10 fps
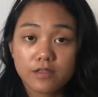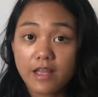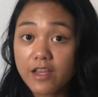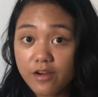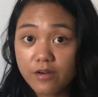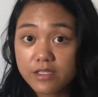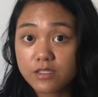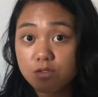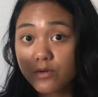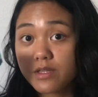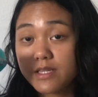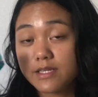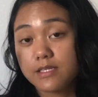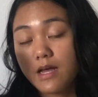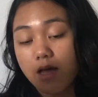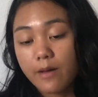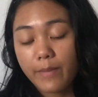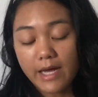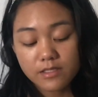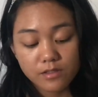Then you're going to store these
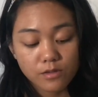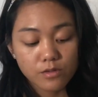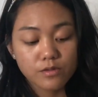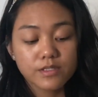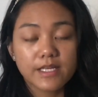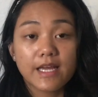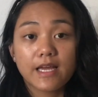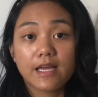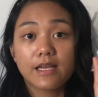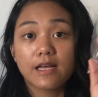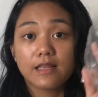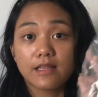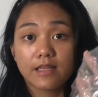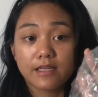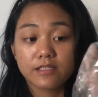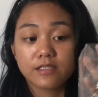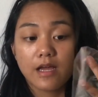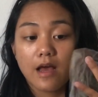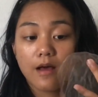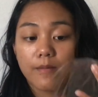padsicles in lunch
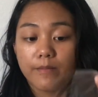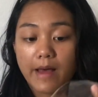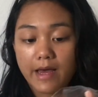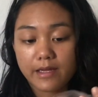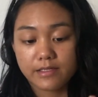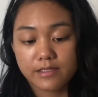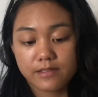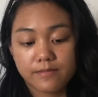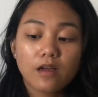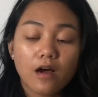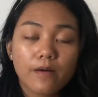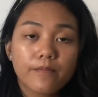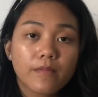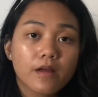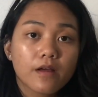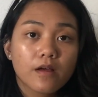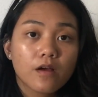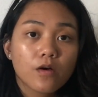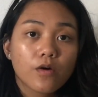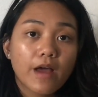bags.
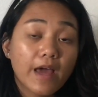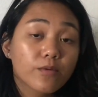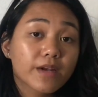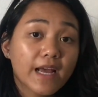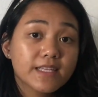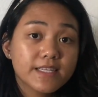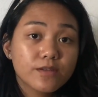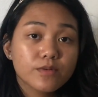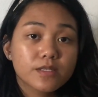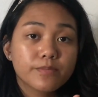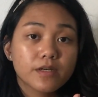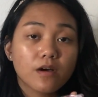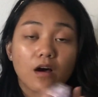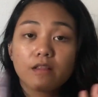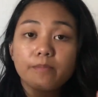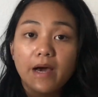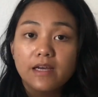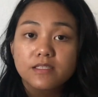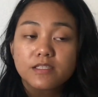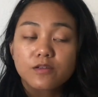And what I did was put all the
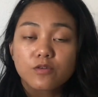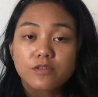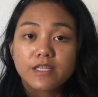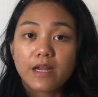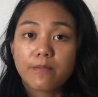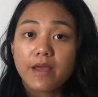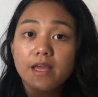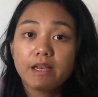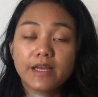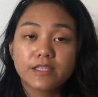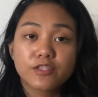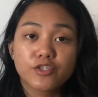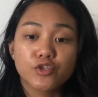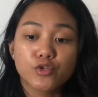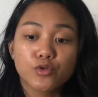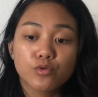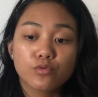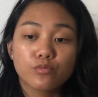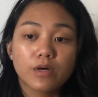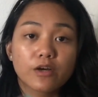padsicles that I made into
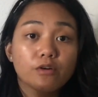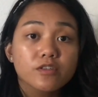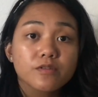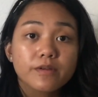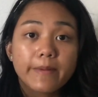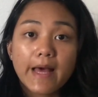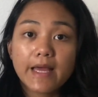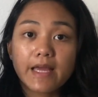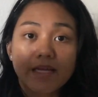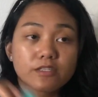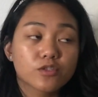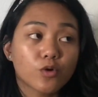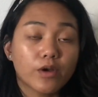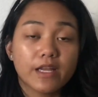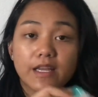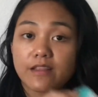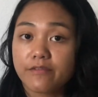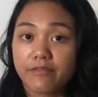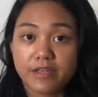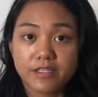a grocery bag and stored it in the
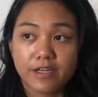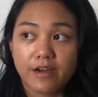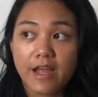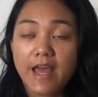freezer.